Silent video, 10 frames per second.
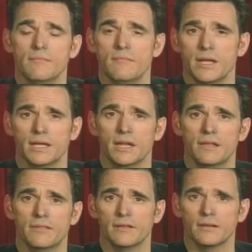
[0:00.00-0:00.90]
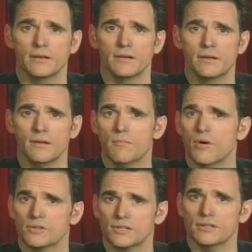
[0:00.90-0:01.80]
make anything
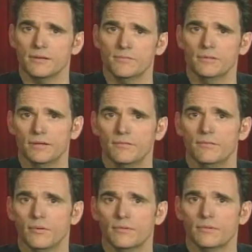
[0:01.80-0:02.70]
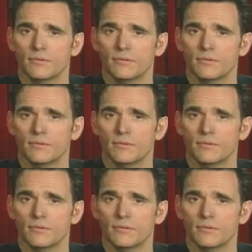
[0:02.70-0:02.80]
emotionally believable,